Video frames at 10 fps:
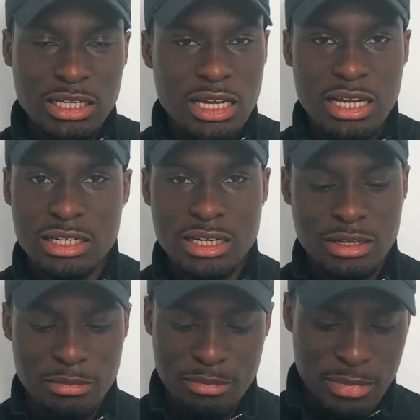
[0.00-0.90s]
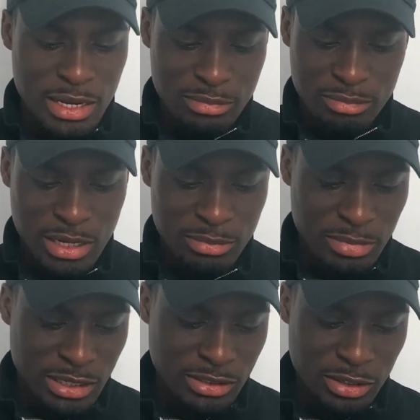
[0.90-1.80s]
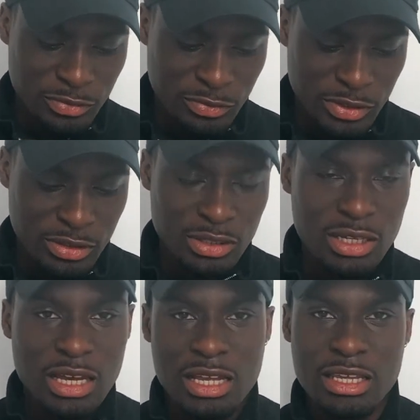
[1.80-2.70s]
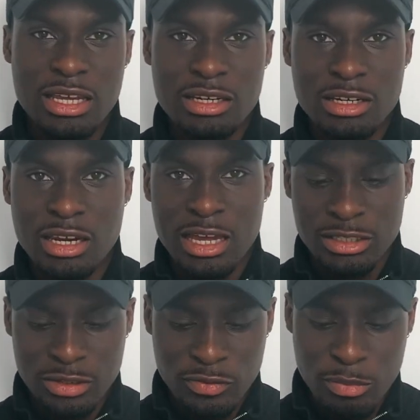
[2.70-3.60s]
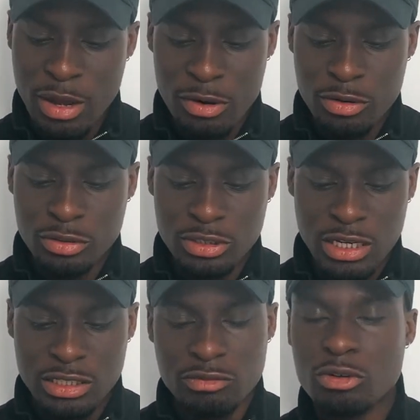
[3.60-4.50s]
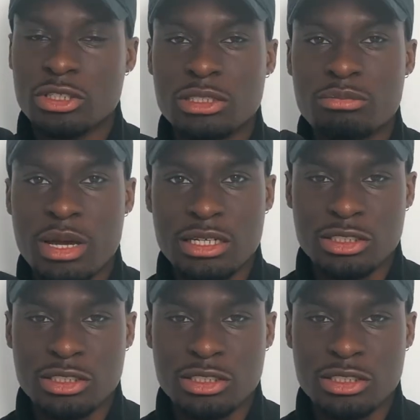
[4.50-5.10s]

and they're mad comfy. Again, like the Vomeros, like they've got this mesh,